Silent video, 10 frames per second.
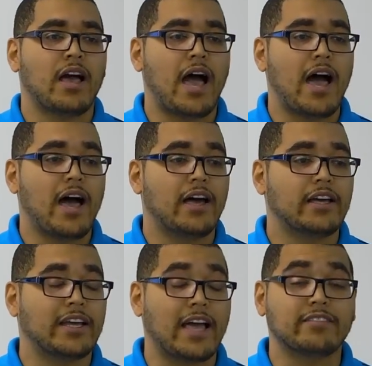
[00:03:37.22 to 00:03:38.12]

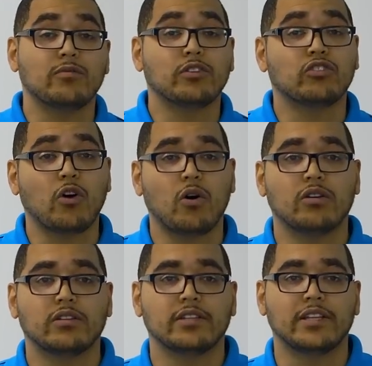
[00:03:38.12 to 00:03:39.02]
And as a
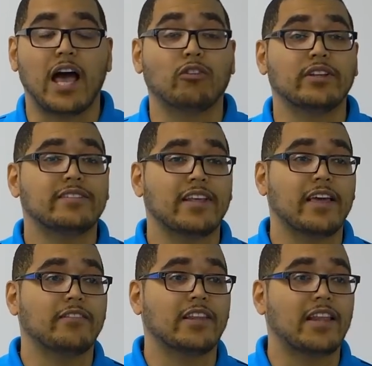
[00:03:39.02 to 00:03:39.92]
result, not only
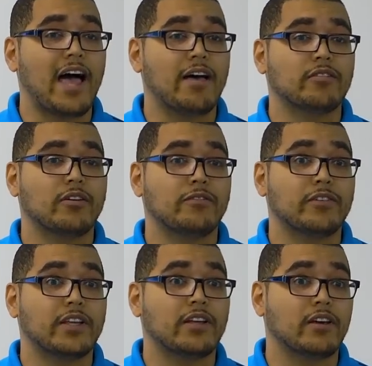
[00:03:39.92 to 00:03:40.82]
saved the lives
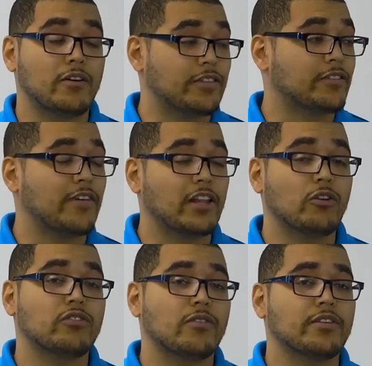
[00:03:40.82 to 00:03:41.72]
of his fellow
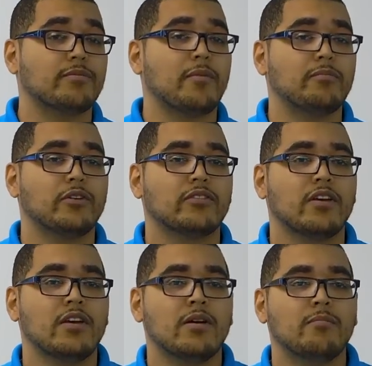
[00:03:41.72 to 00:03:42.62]
service members,
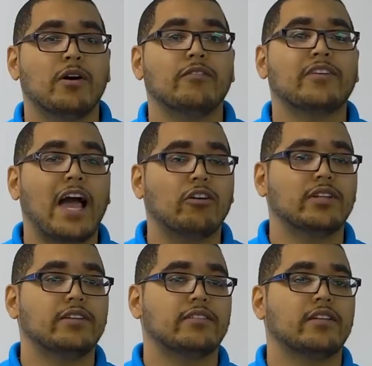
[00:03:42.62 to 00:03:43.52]
but of
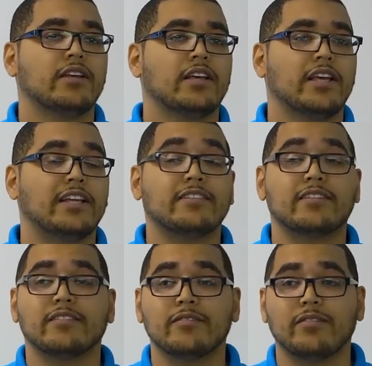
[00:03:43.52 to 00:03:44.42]
countless
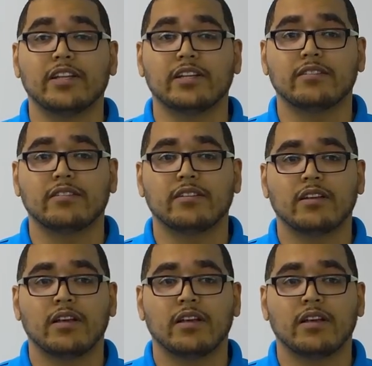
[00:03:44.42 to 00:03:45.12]
innocent civilians.